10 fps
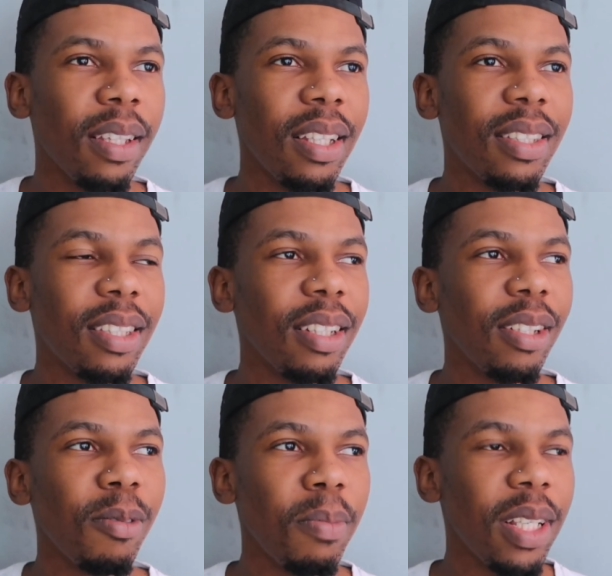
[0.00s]

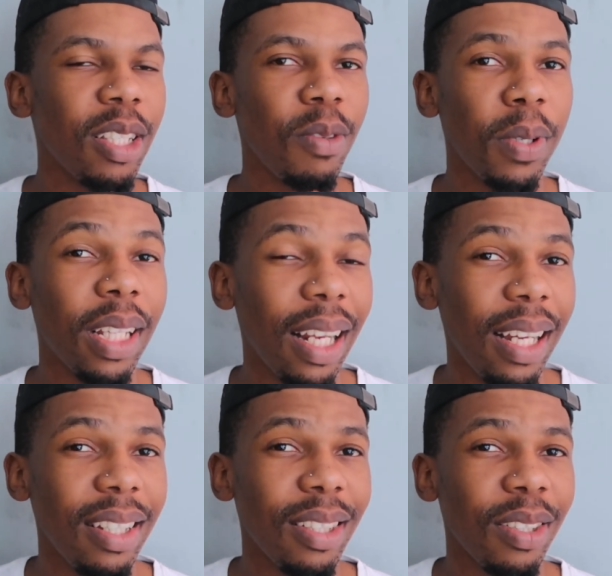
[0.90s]
still messing with
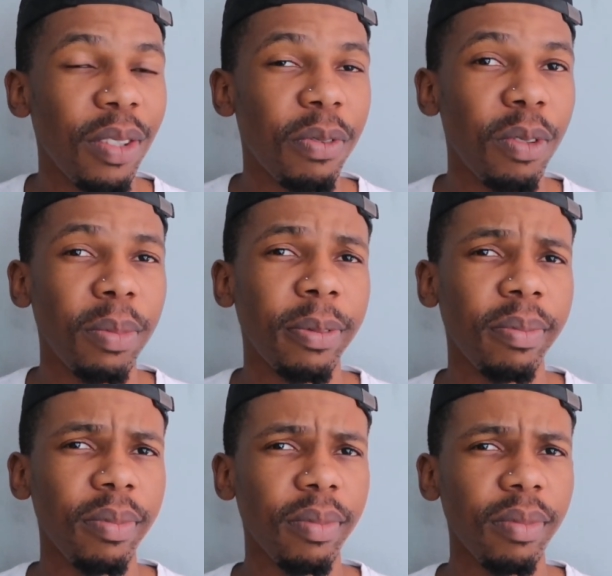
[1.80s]
clients, you feel me?
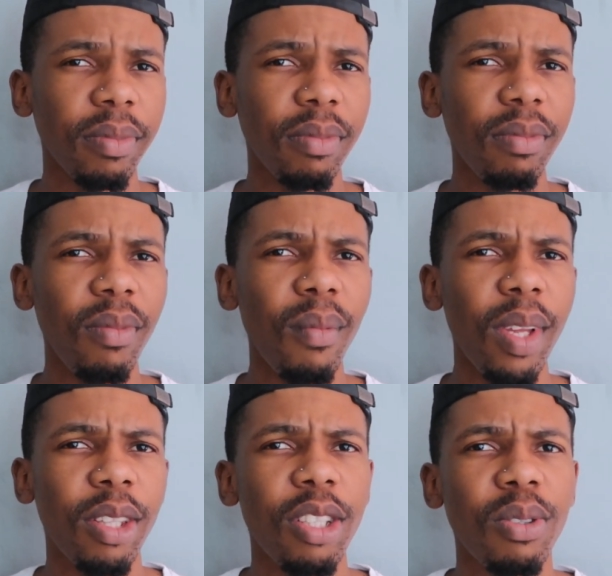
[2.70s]

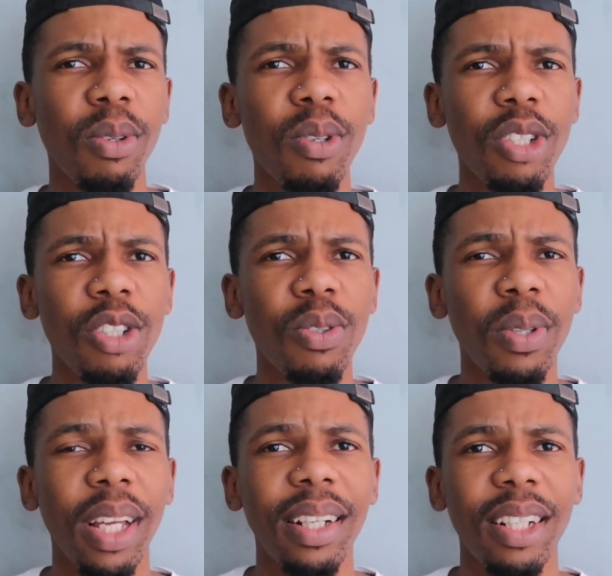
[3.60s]
The solution to
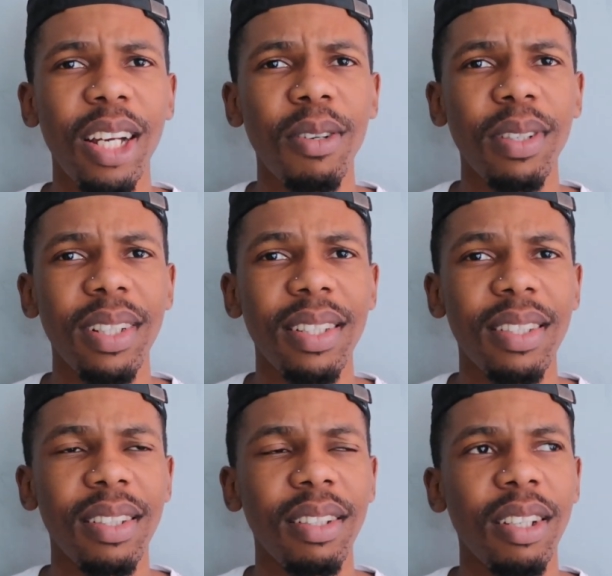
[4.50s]
that now is
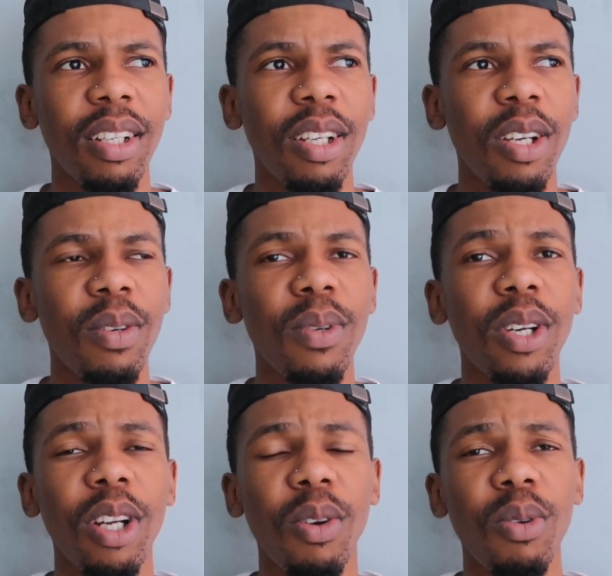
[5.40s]
I'm
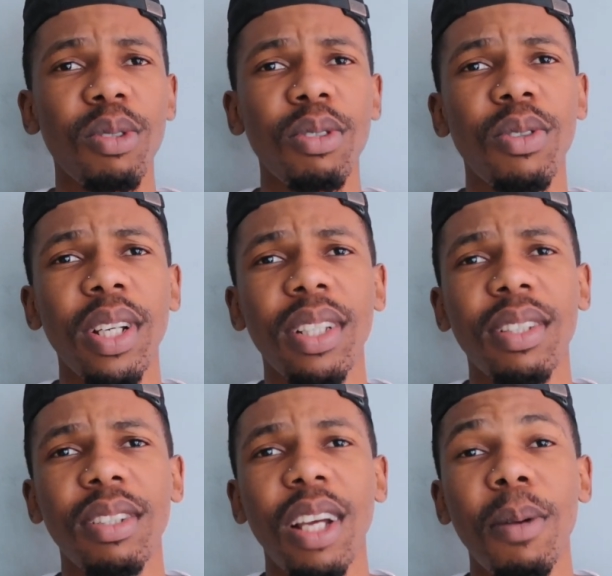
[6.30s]
gonna go to trade
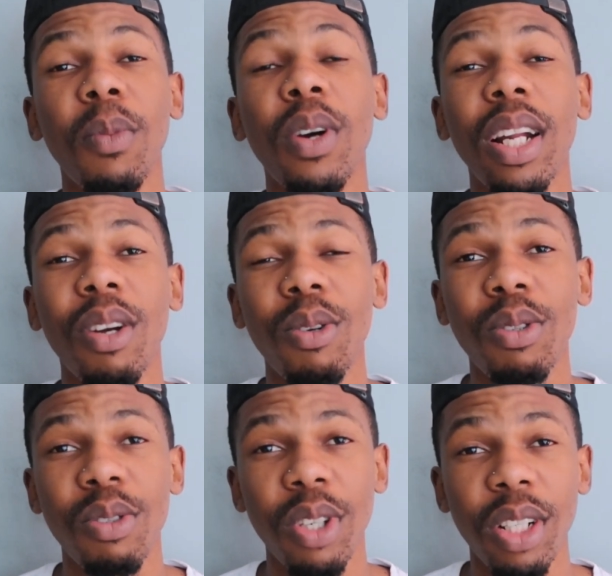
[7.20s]

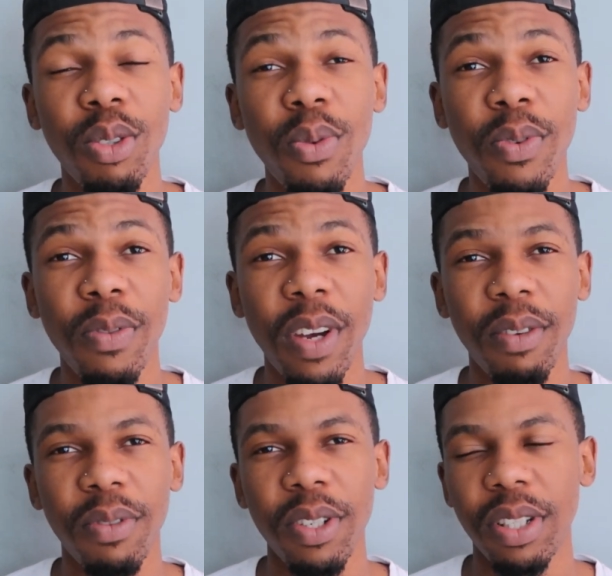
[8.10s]

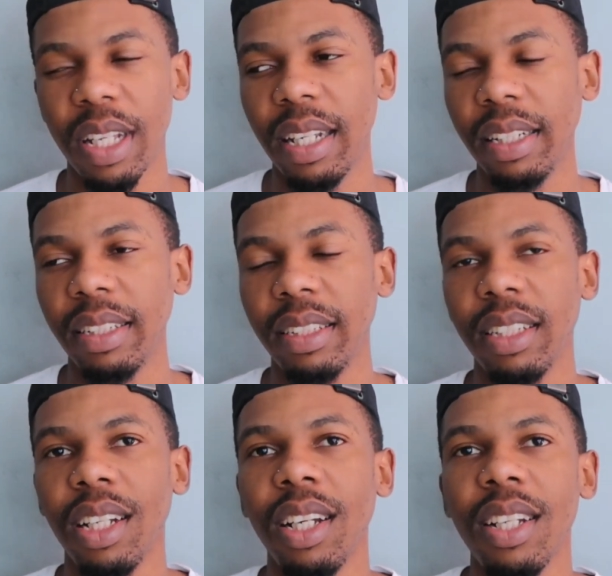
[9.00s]
245 first and
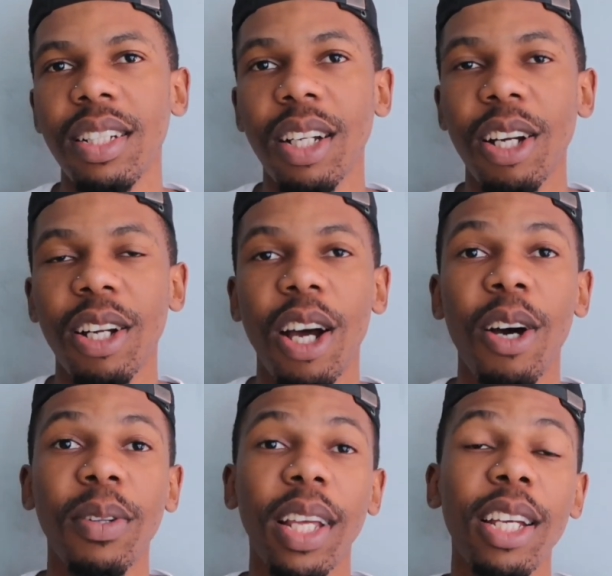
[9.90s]
check out
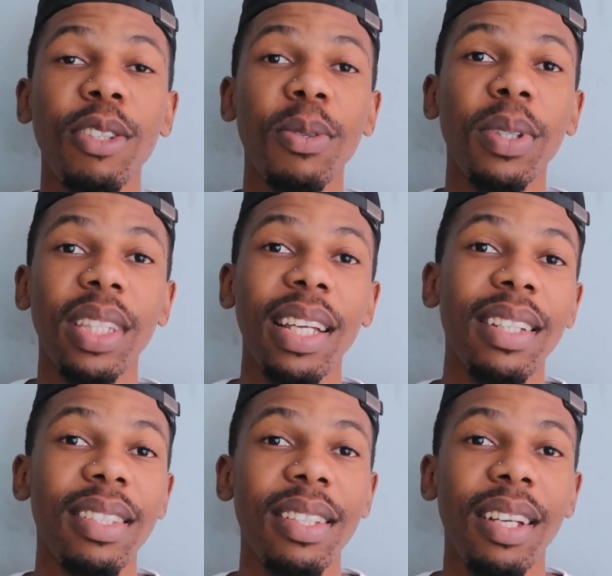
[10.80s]
how they do
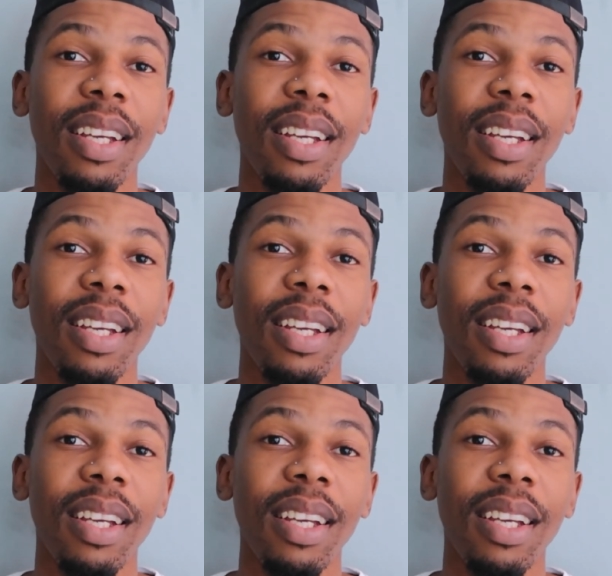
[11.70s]
things,